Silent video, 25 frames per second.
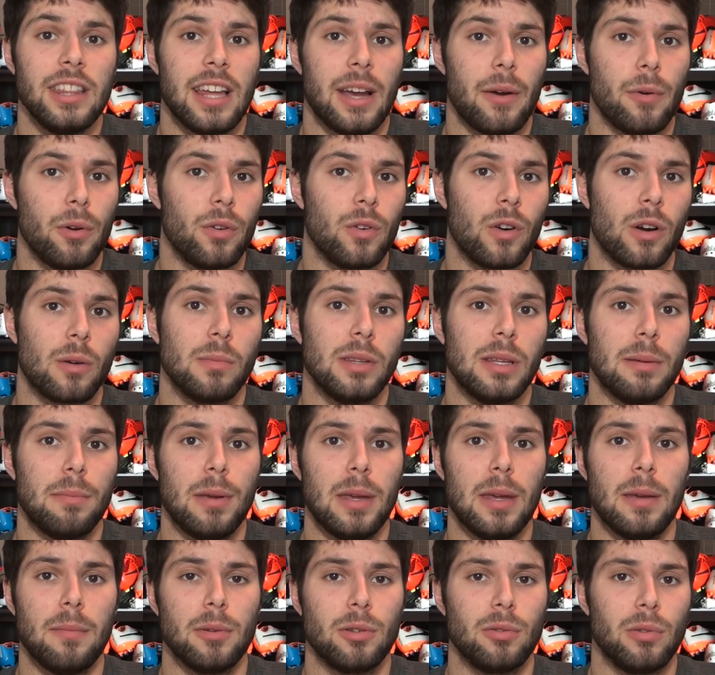That would normally
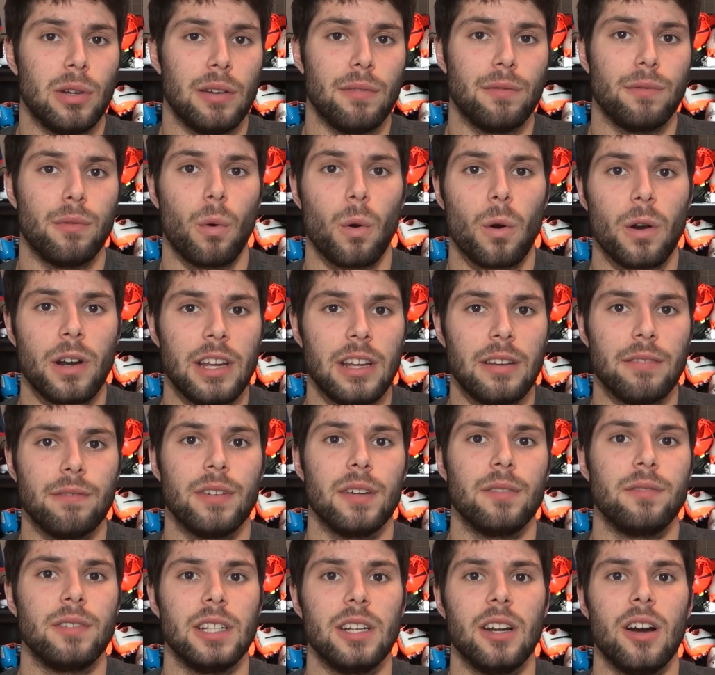be between $40 and
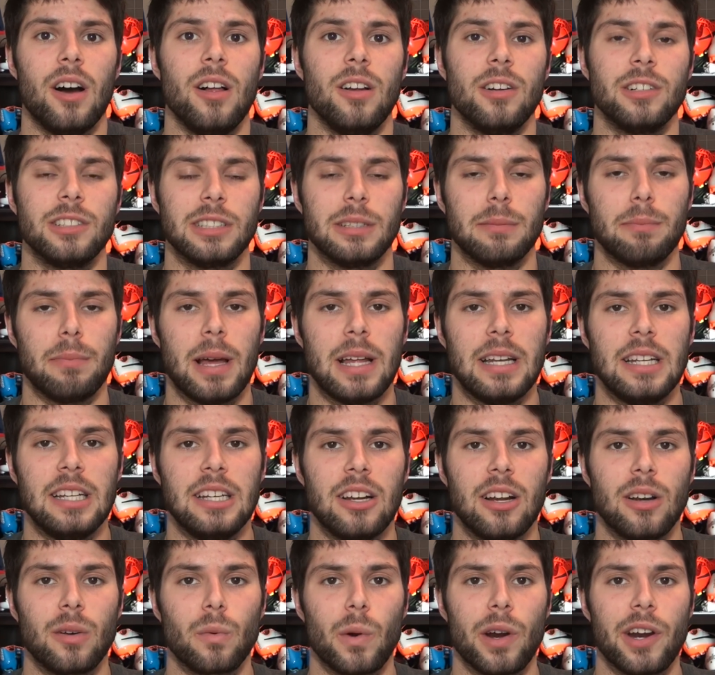$50
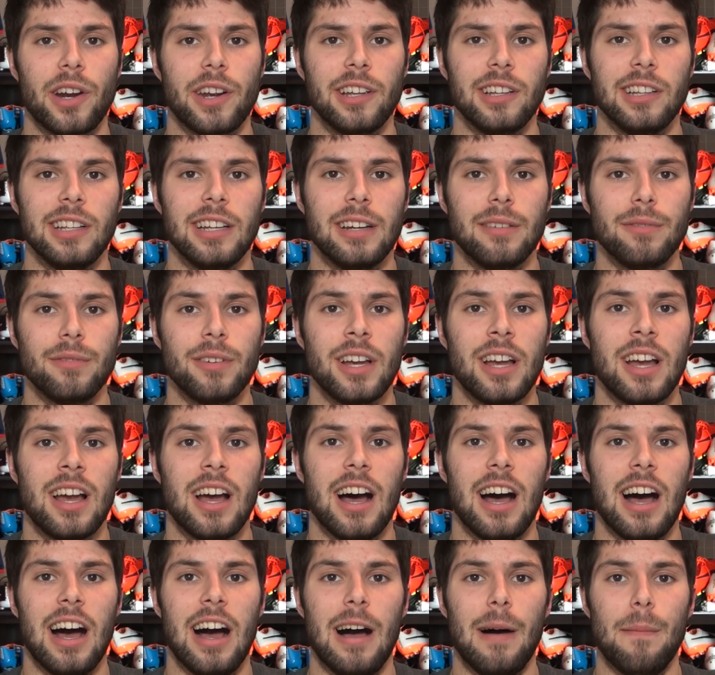depending on where you live.
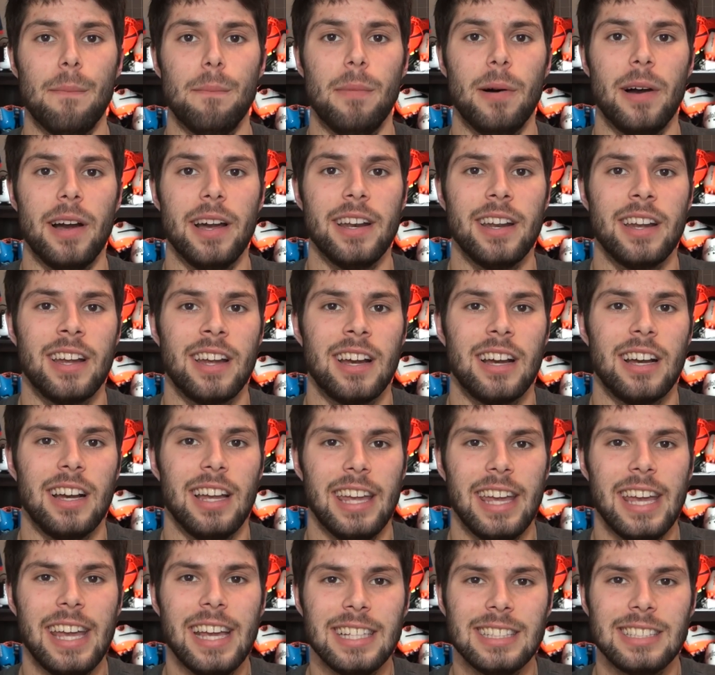But
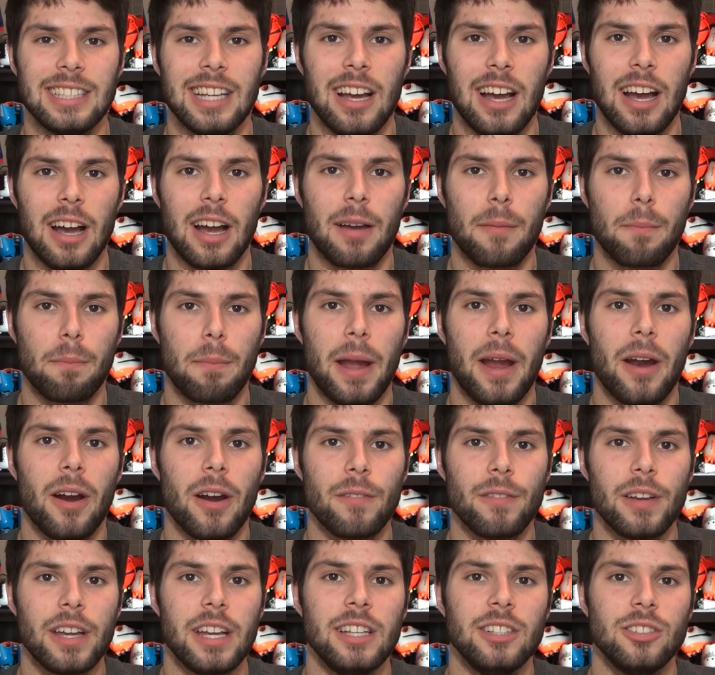is a
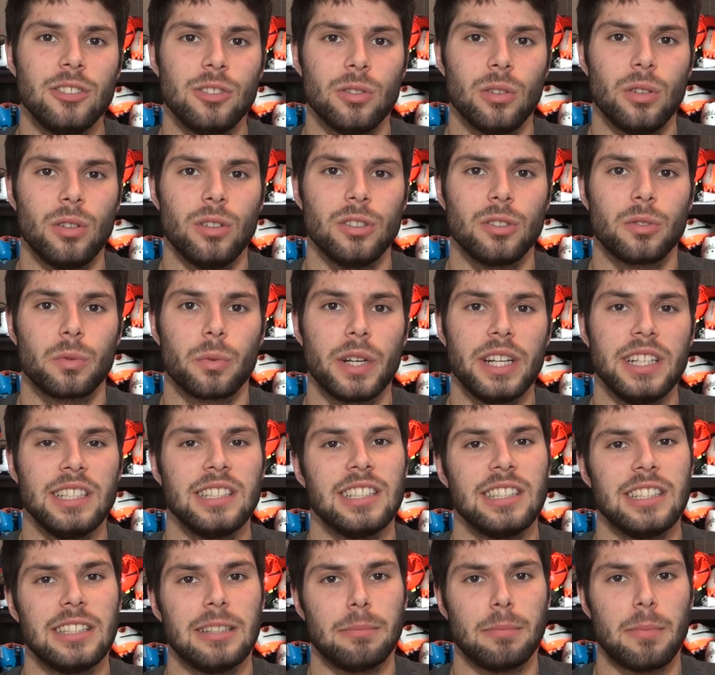pair of insoles
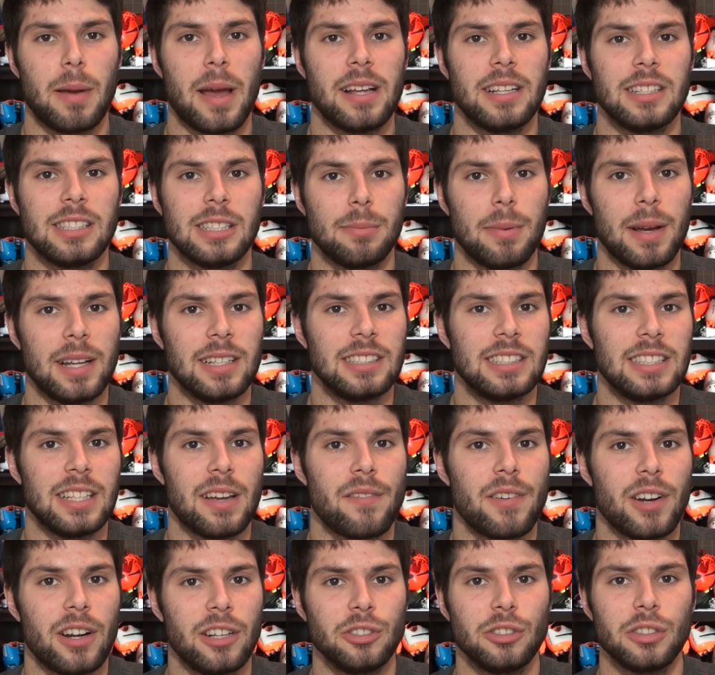reason to spend
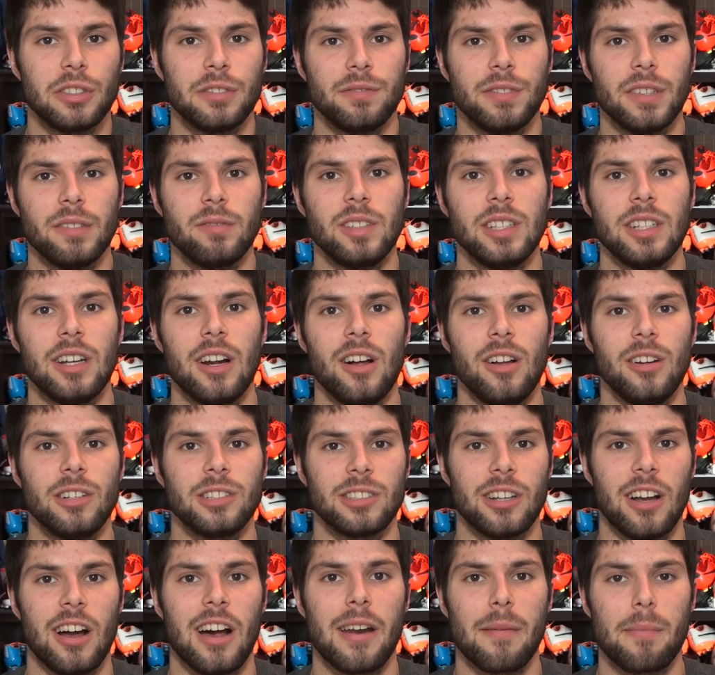
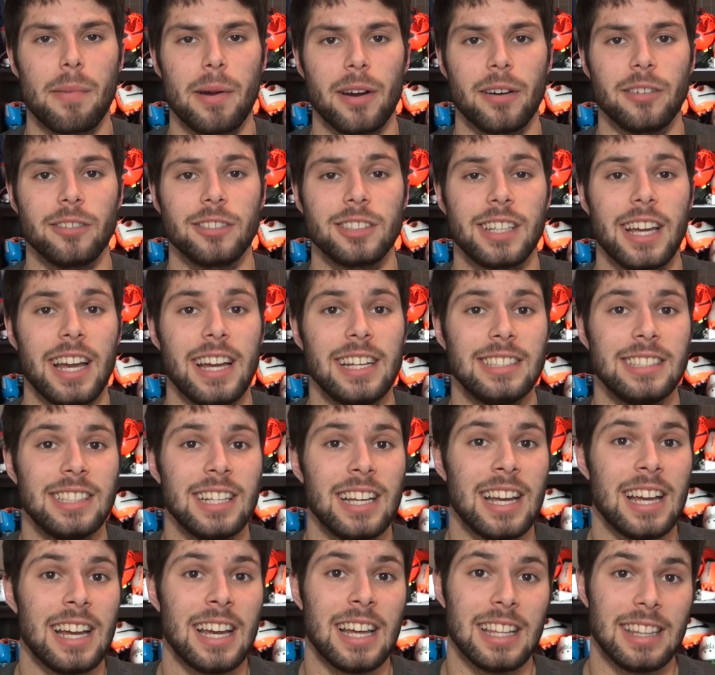$750 on a pair of skates?